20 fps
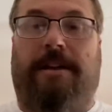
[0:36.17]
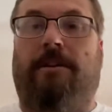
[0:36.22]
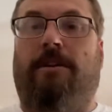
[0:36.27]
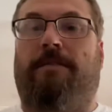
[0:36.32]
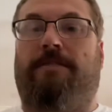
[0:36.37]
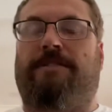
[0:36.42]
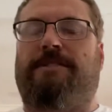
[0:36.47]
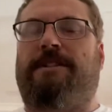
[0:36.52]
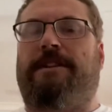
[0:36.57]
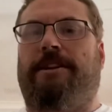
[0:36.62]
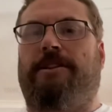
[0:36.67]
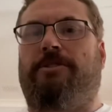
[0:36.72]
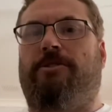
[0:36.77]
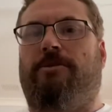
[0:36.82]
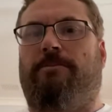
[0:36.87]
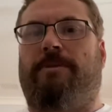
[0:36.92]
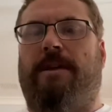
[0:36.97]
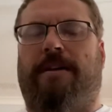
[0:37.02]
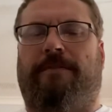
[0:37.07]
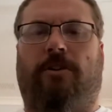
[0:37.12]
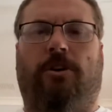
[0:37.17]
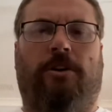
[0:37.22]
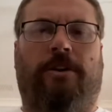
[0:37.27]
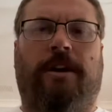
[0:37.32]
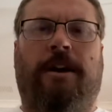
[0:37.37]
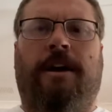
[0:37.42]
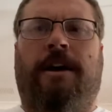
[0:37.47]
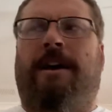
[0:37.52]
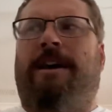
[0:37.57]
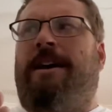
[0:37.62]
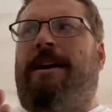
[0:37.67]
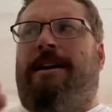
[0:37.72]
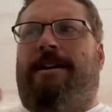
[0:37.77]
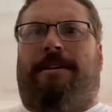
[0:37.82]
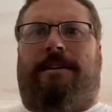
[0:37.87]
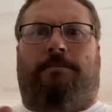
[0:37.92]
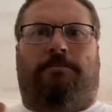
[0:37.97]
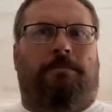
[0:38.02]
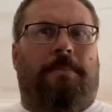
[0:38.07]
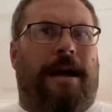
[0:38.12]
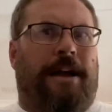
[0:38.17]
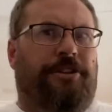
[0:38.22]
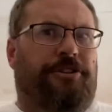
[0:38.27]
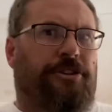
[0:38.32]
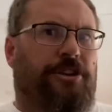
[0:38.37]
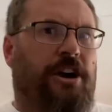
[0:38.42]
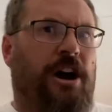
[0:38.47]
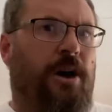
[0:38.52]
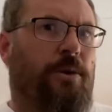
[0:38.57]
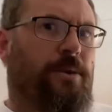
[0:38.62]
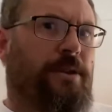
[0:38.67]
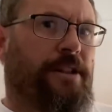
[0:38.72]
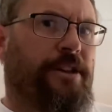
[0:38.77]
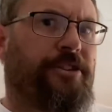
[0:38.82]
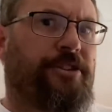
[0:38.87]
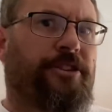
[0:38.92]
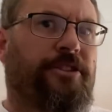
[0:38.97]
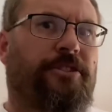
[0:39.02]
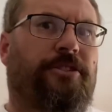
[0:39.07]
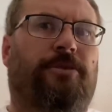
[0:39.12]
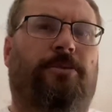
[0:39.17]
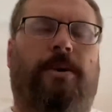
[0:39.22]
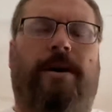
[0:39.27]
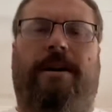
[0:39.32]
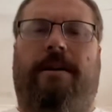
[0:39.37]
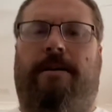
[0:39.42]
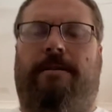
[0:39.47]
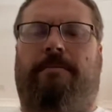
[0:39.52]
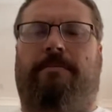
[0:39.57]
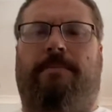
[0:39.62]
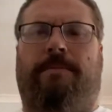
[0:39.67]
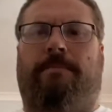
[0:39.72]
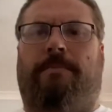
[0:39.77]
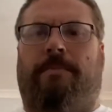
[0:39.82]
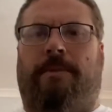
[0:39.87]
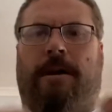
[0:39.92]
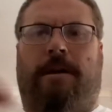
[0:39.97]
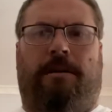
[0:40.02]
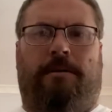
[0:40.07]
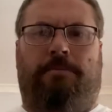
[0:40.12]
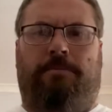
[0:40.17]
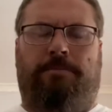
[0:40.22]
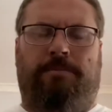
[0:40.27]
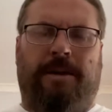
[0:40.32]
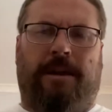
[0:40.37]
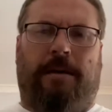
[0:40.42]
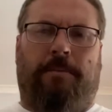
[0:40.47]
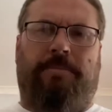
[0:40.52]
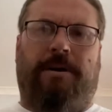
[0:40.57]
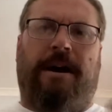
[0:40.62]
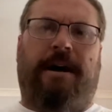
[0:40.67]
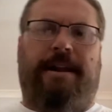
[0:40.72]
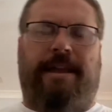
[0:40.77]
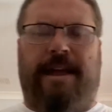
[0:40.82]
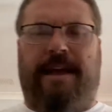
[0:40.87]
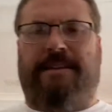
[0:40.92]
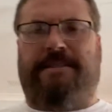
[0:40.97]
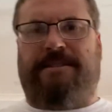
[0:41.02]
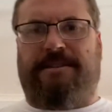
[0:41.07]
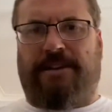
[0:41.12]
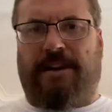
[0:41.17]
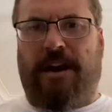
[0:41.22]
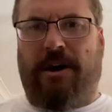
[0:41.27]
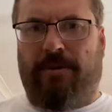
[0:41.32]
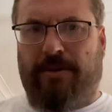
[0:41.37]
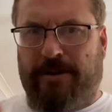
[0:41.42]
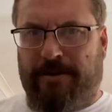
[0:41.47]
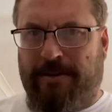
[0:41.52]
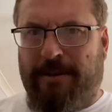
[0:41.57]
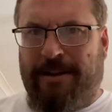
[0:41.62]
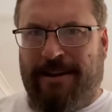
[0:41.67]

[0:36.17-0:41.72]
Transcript: Obviously, in Europe, they've got major coalitions where a bigger party has to go and